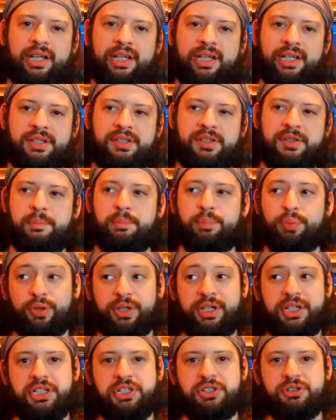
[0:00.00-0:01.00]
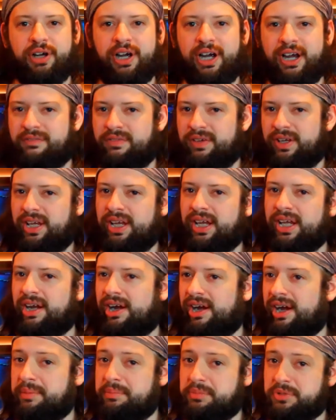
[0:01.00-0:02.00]
it's Bree driving and
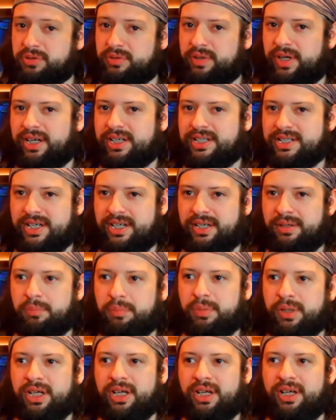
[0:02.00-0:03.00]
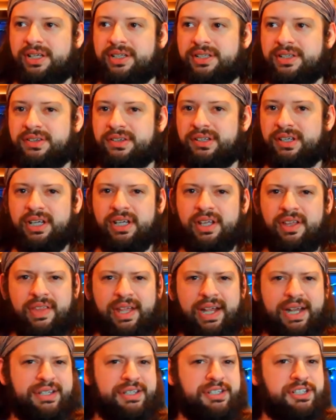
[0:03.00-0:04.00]
I'm directing because
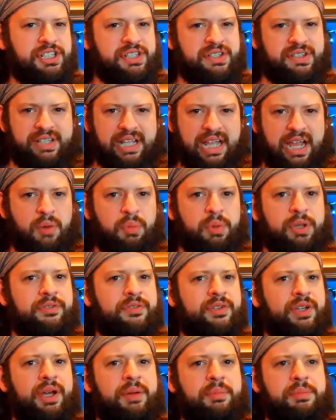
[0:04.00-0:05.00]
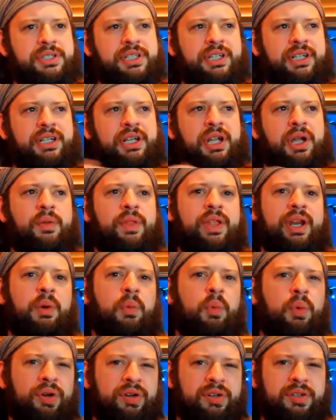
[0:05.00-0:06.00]
that's just how we've come to know that it
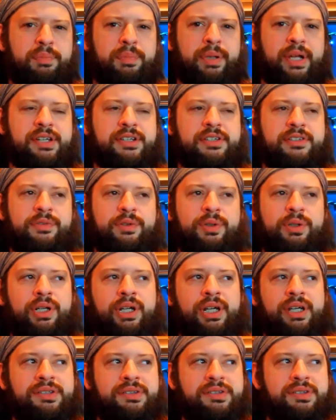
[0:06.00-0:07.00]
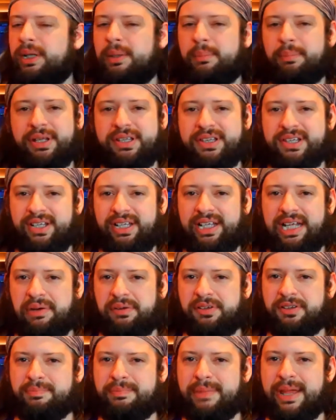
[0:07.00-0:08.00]
works best for us. Basically, I
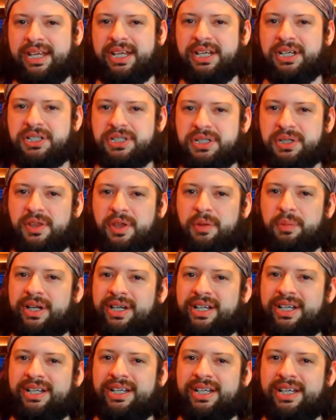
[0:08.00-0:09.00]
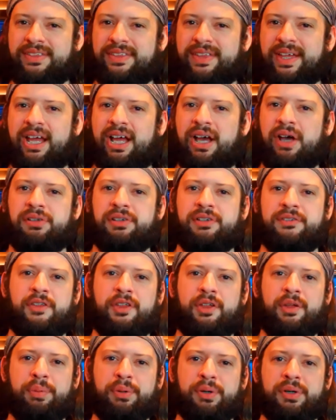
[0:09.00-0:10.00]
was making sure that we didn't hit the house of
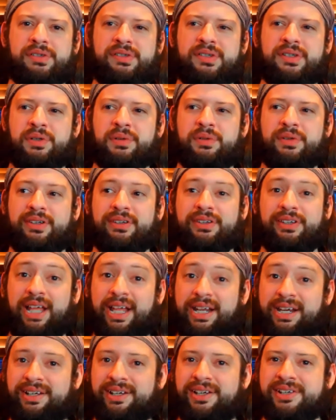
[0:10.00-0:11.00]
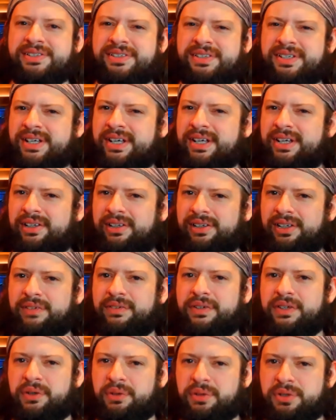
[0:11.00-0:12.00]
the person who's letting us
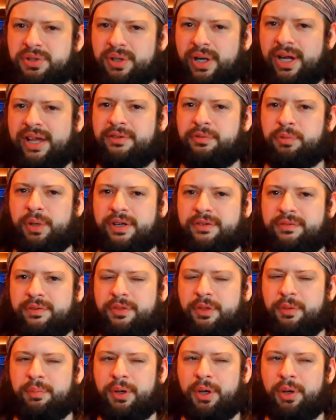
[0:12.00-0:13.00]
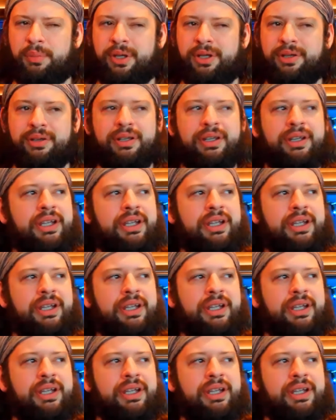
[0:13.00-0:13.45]
live in their driveway for the moment,